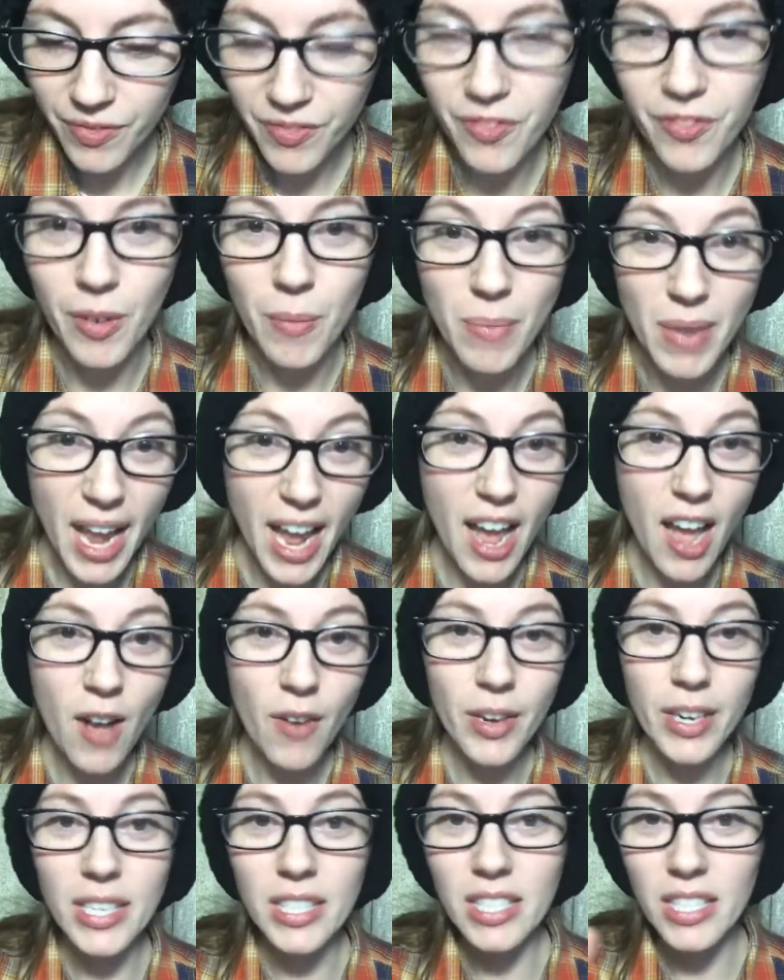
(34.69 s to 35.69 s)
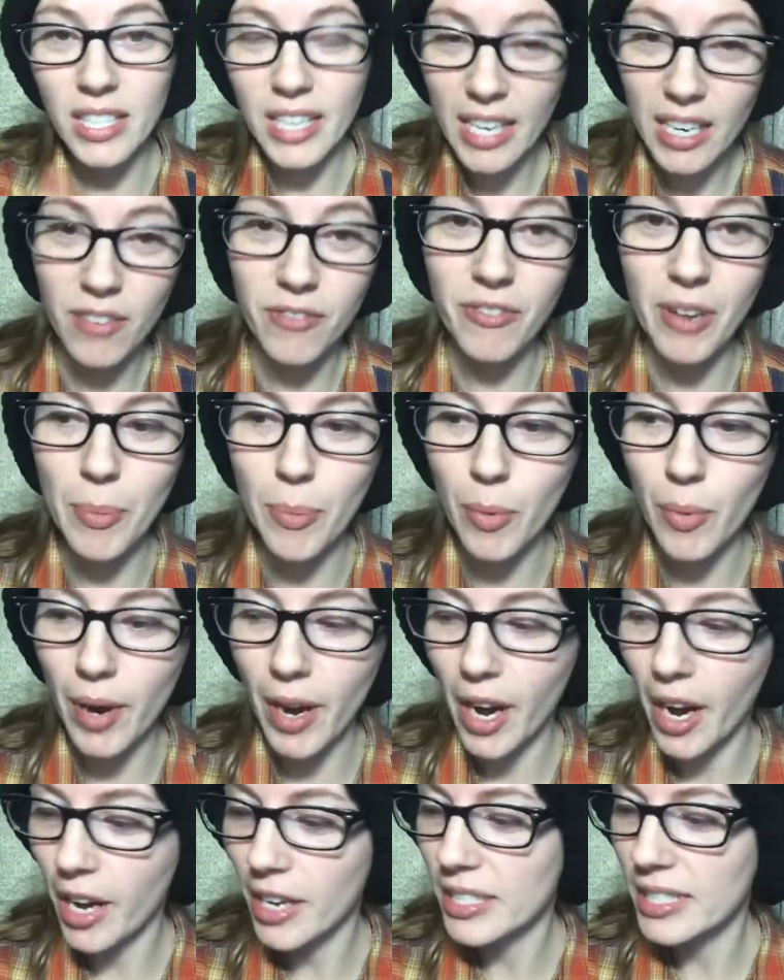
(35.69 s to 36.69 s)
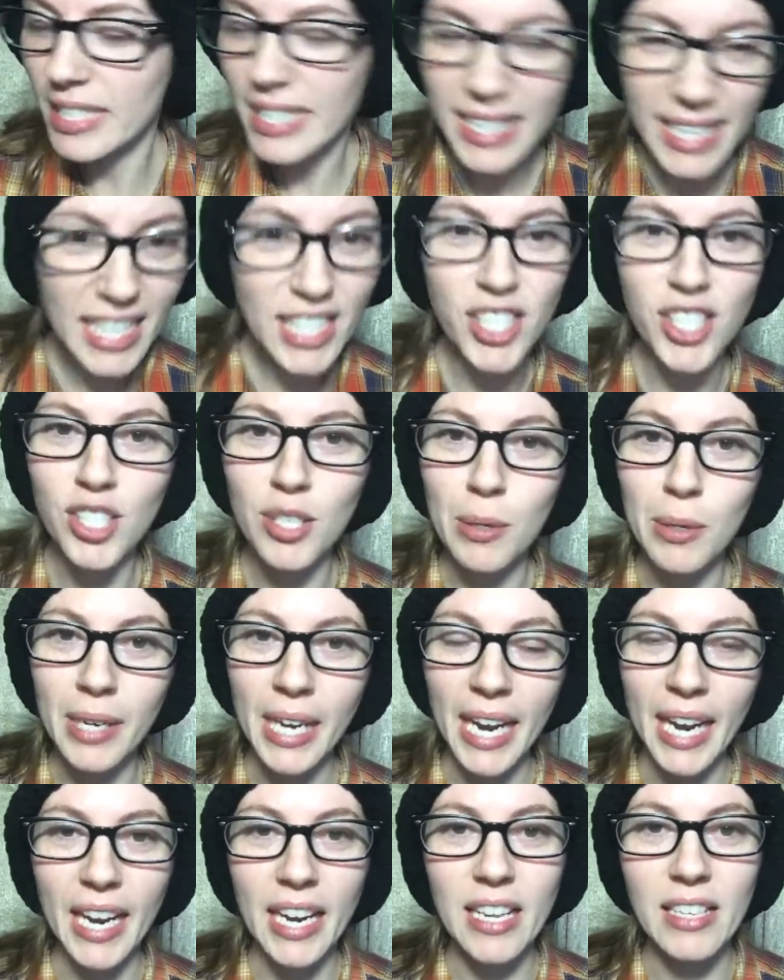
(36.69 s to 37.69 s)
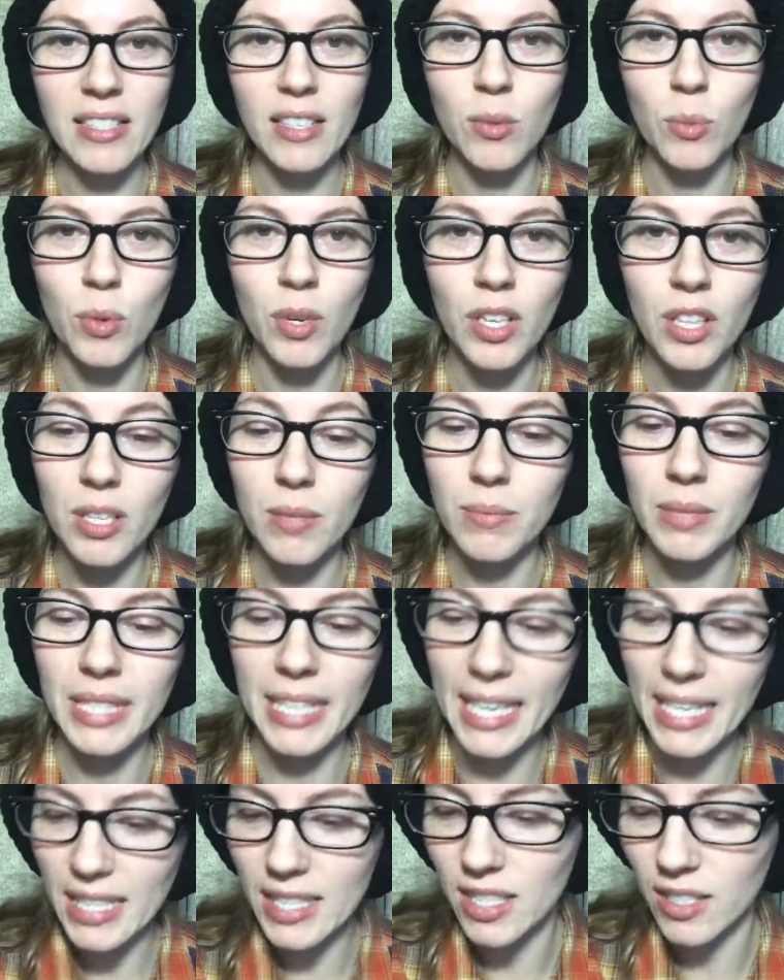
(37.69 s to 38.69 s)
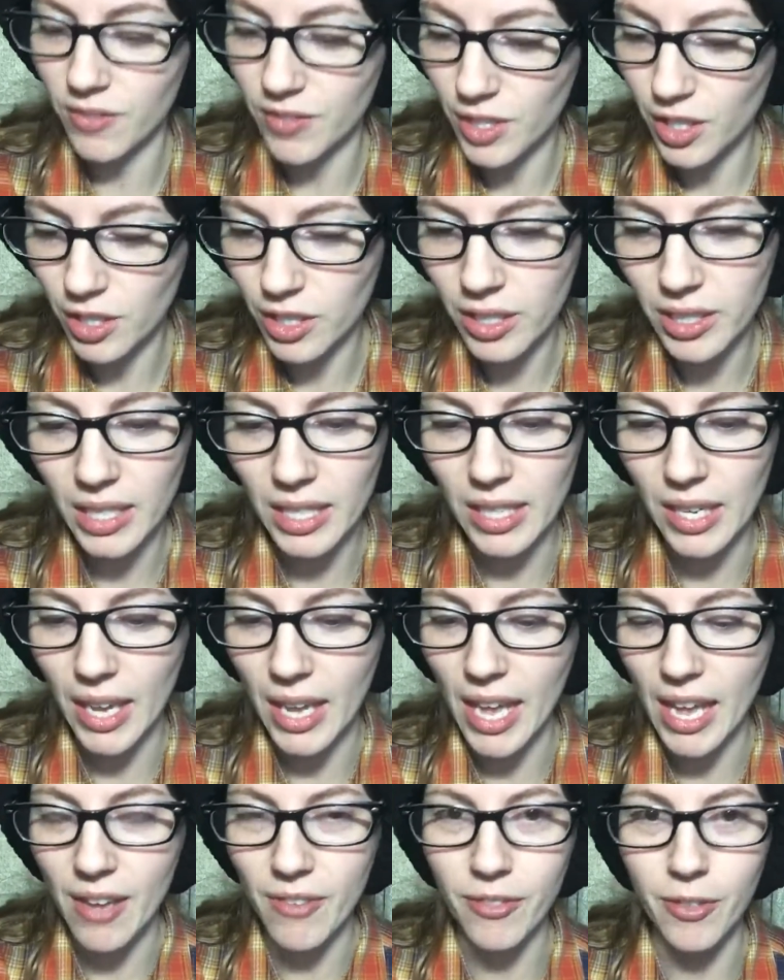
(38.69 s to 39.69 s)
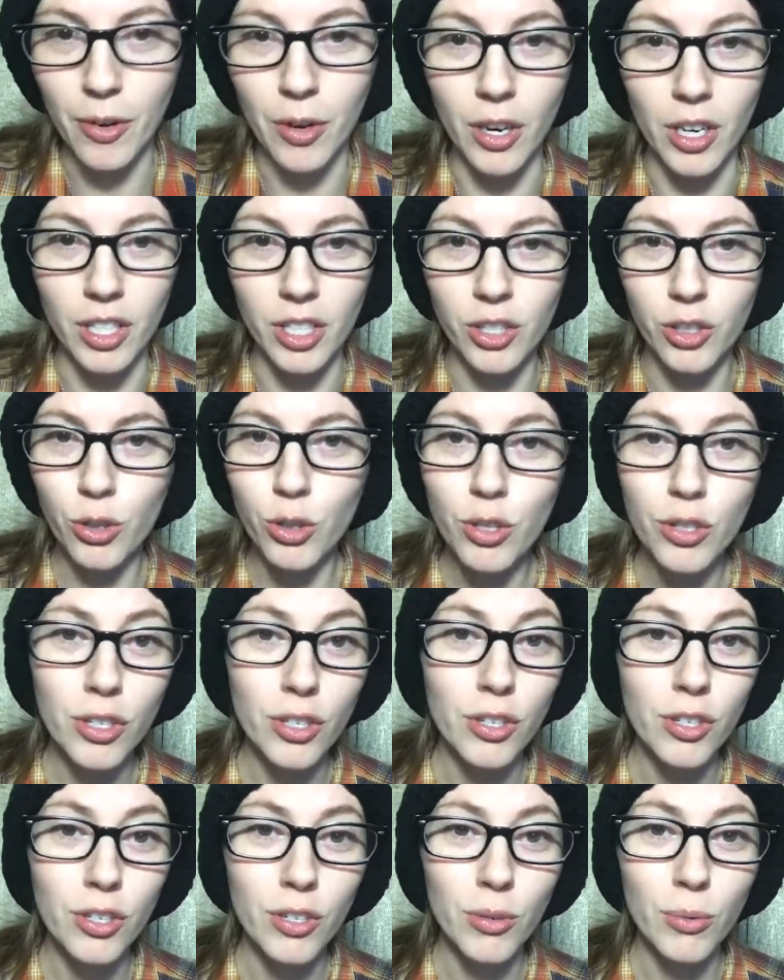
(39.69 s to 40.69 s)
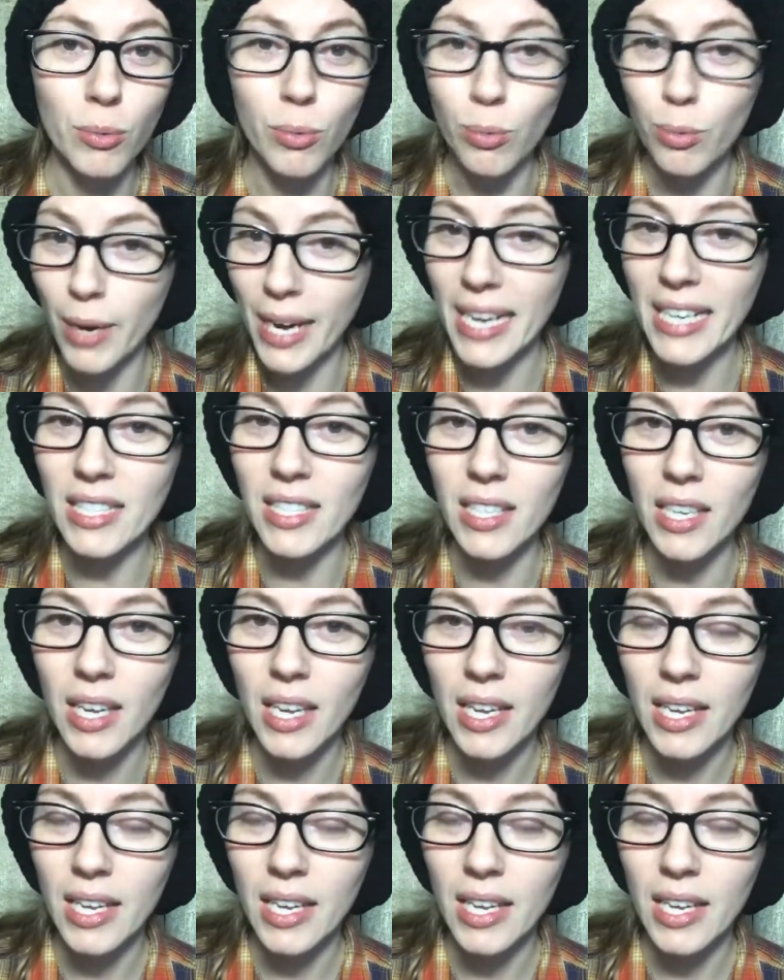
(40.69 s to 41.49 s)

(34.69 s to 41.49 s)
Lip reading: from now until the end of February to get your hands on one of them kits if you're looking for a great